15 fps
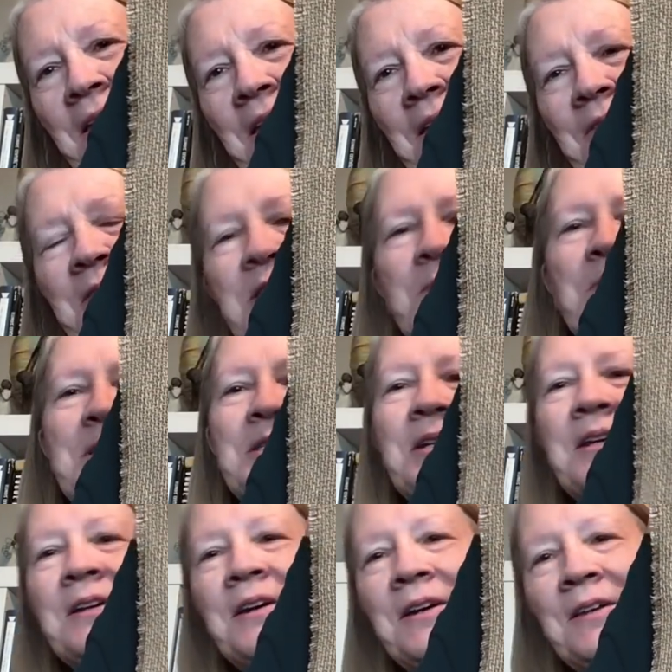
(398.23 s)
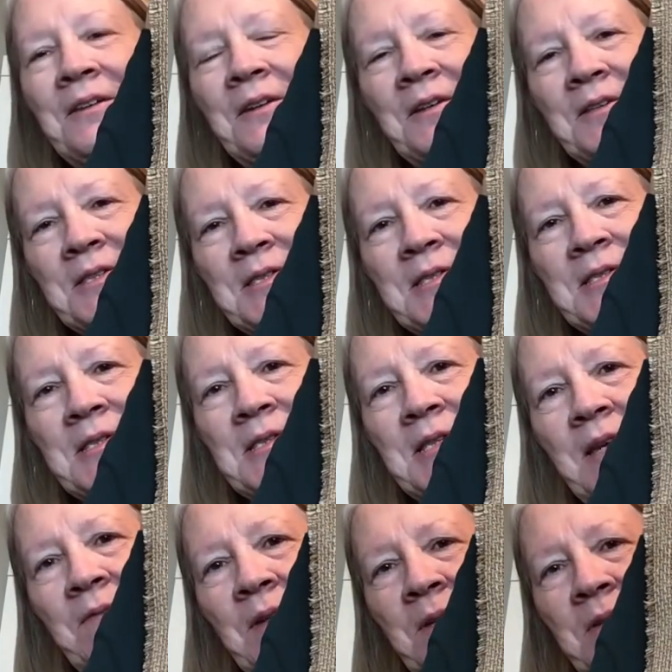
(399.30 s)
And this was done on
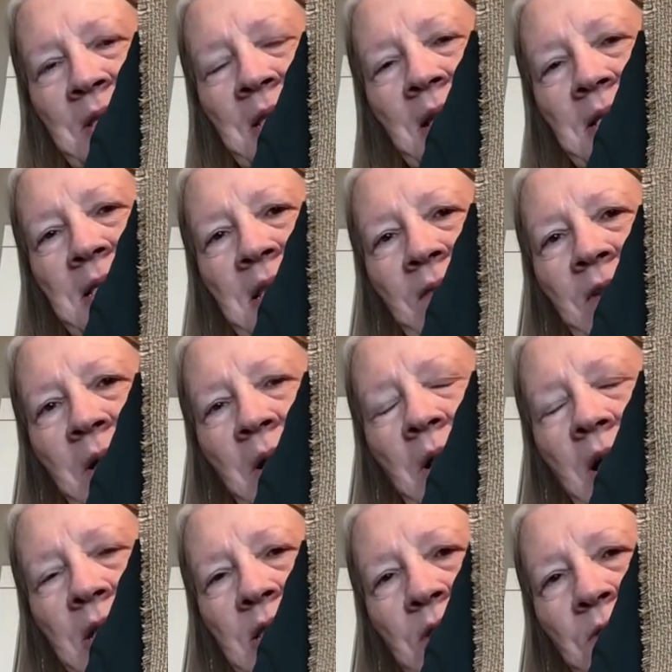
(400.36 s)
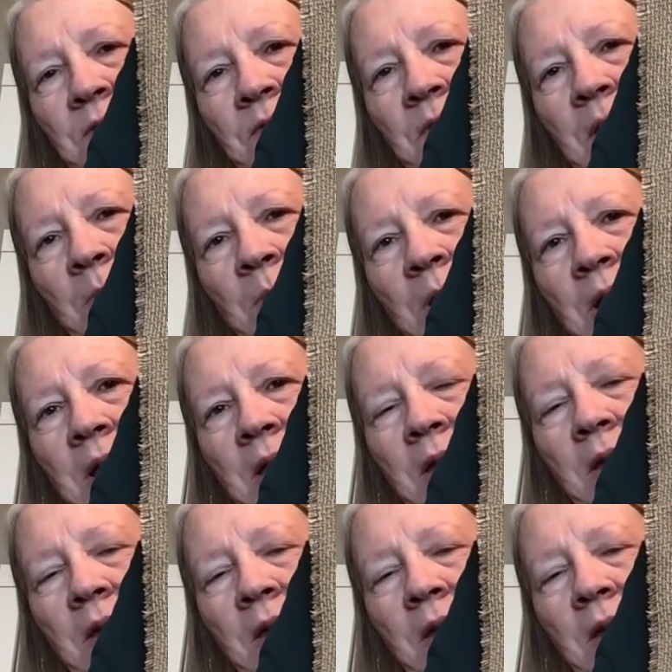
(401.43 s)
size 7 Colostrum fabric